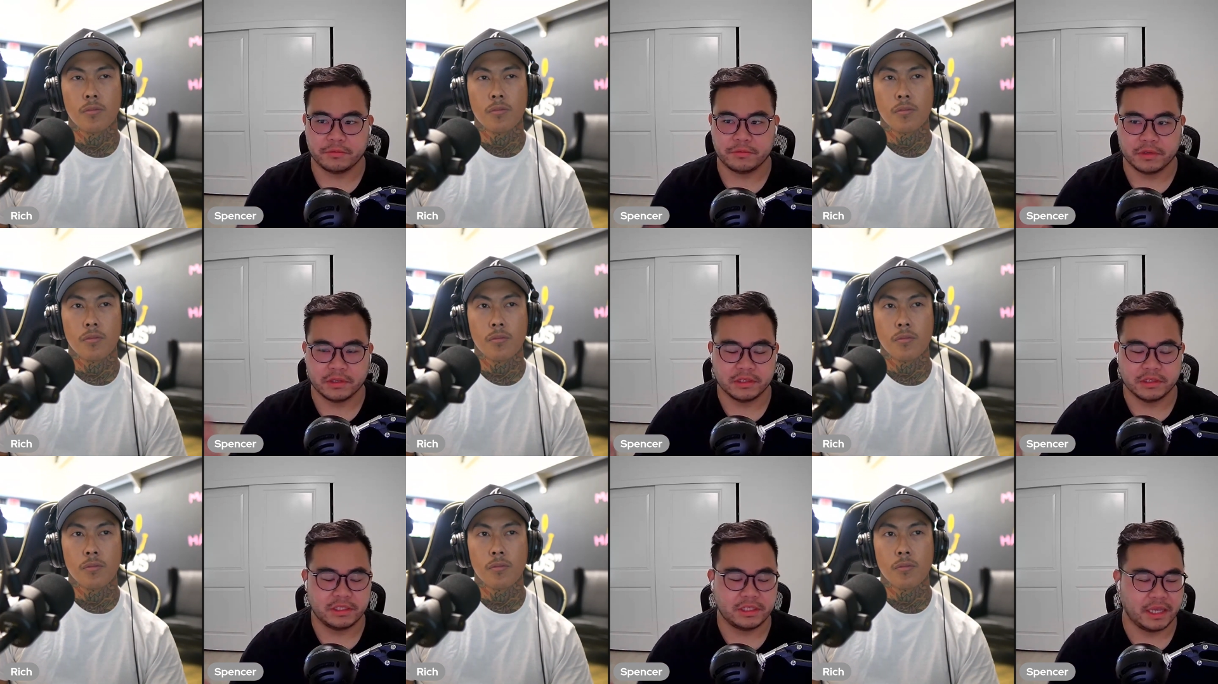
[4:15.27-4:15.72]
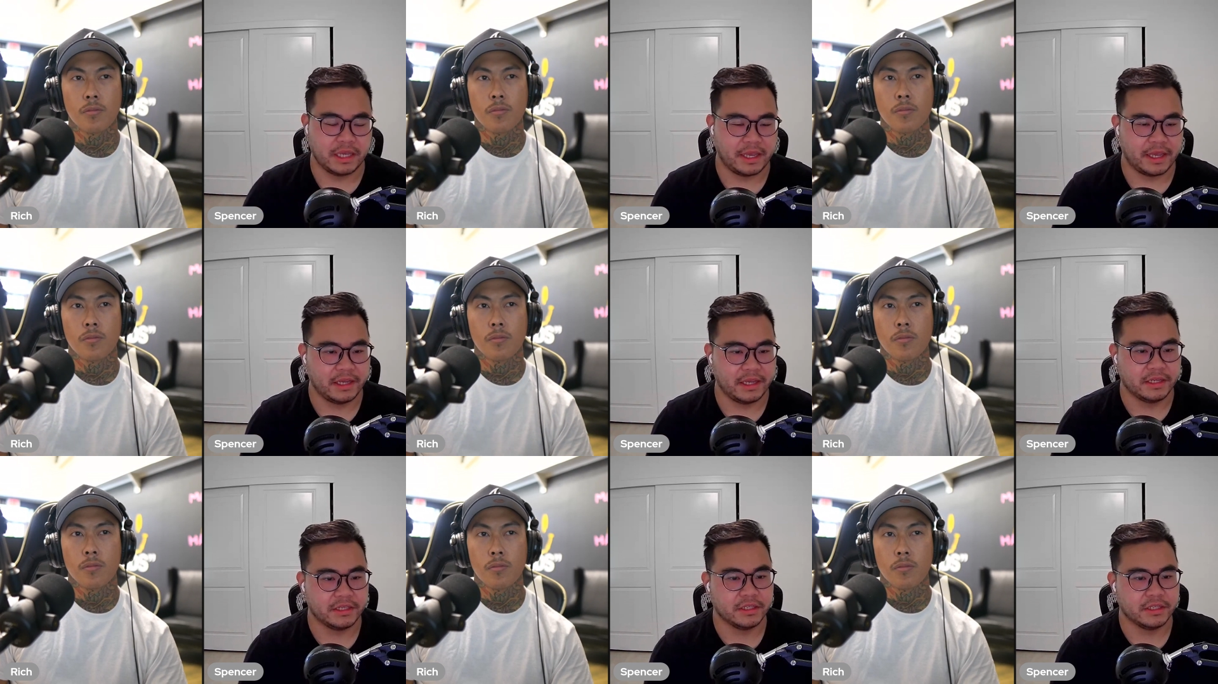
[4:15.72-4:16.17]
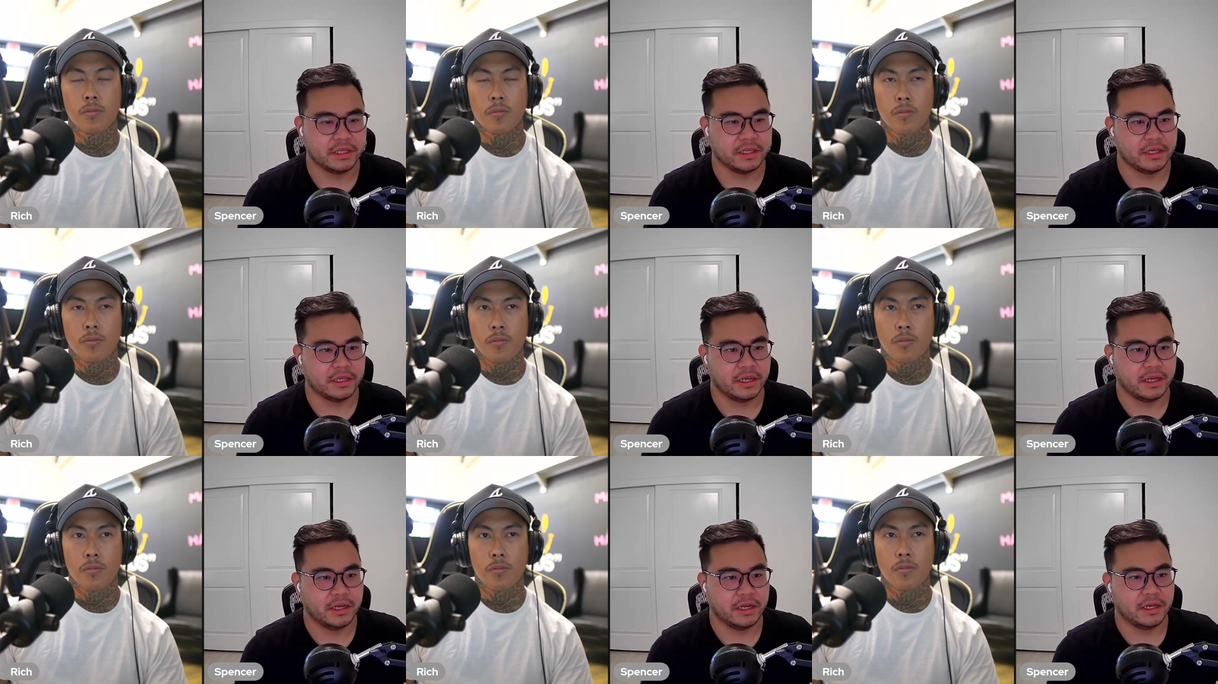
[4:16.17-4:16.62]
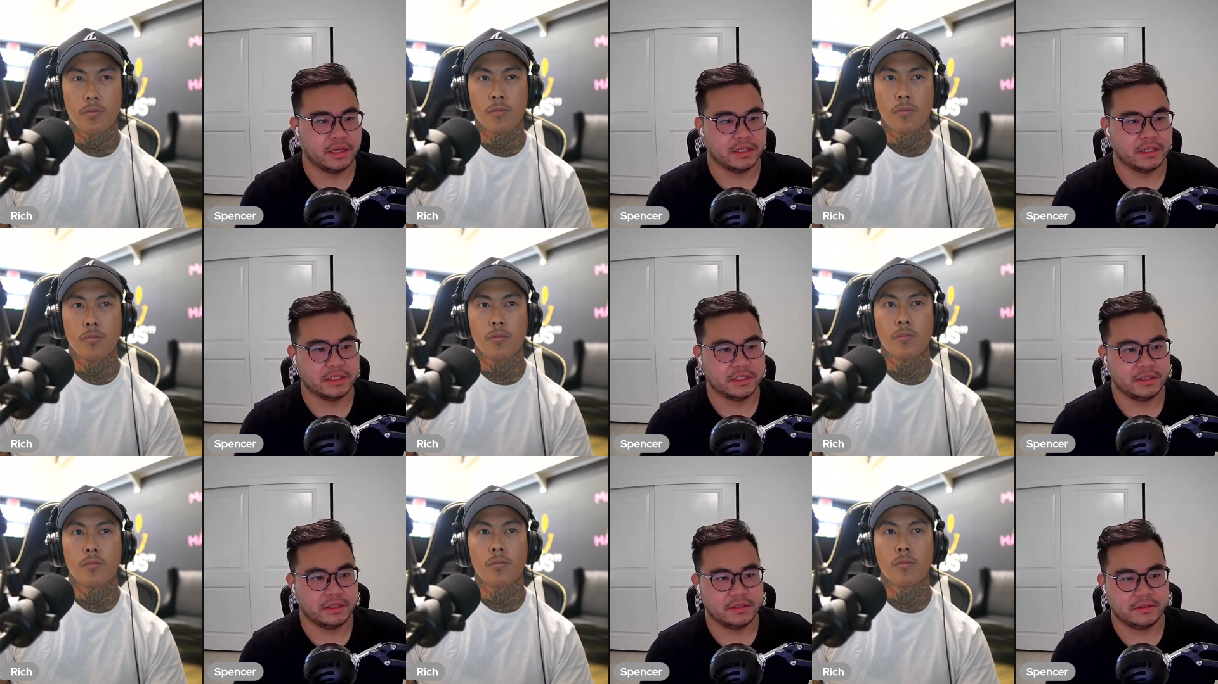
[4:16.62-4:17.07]
Speaker 1: real estate agent,
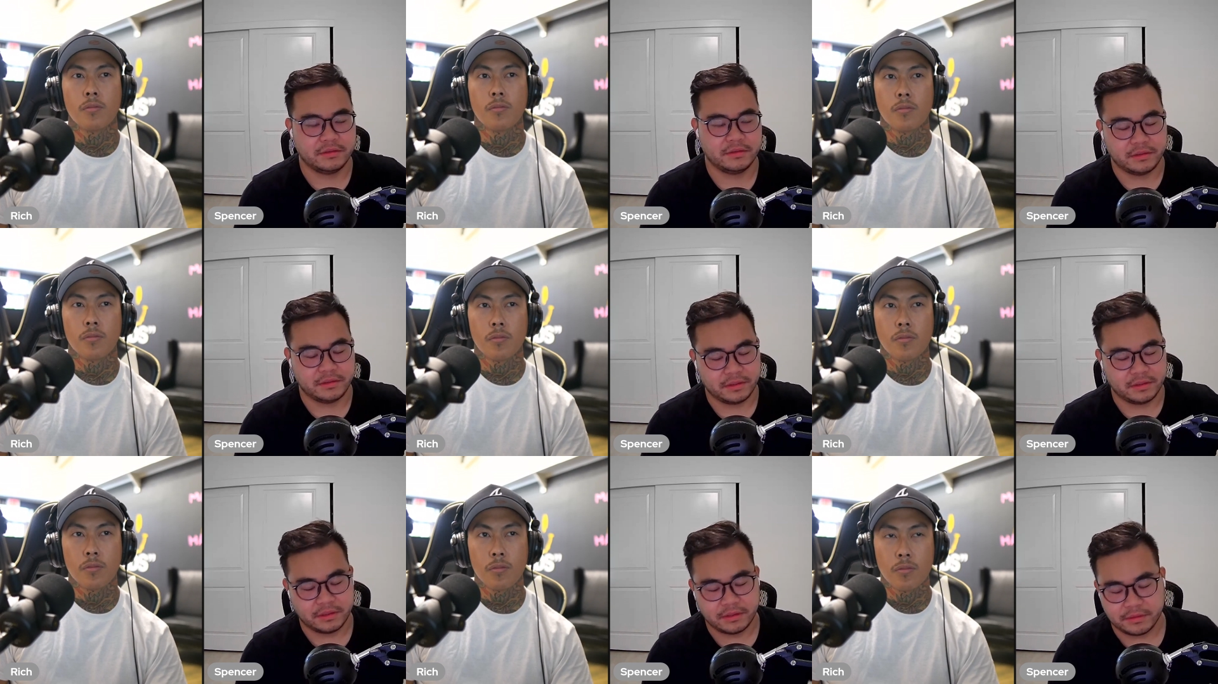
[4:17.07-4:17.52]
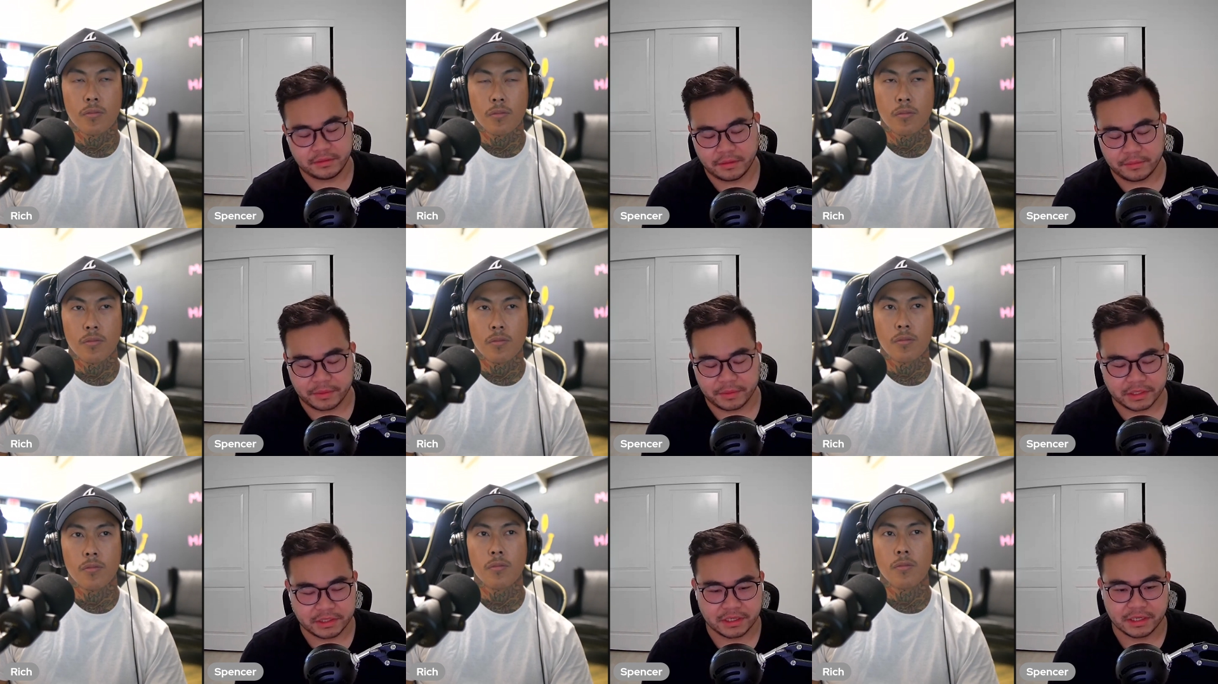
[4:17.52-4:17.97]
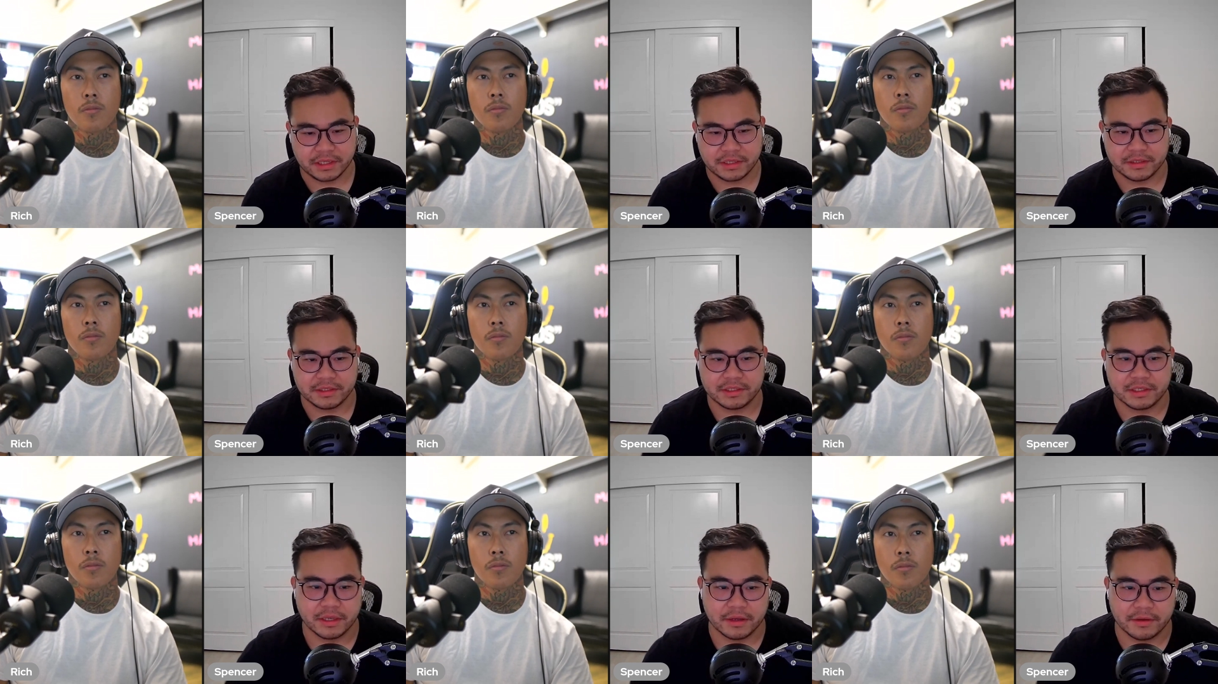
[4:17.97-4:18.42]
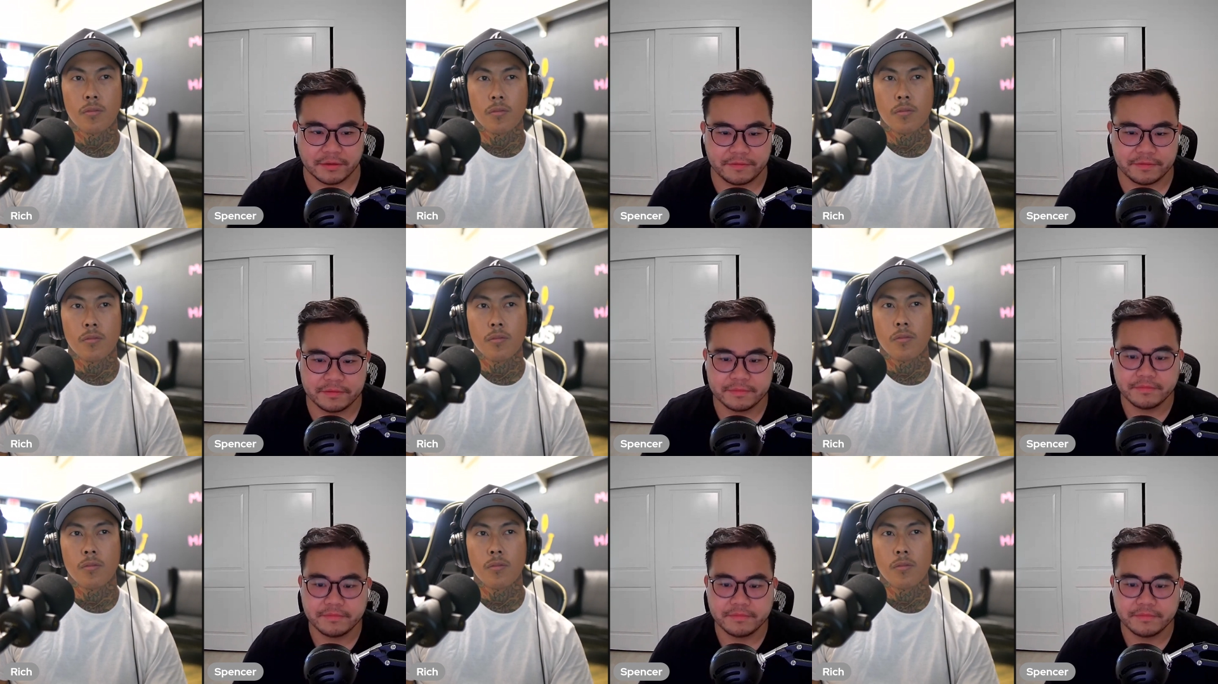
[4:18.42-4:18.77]
a bunch of other stuff.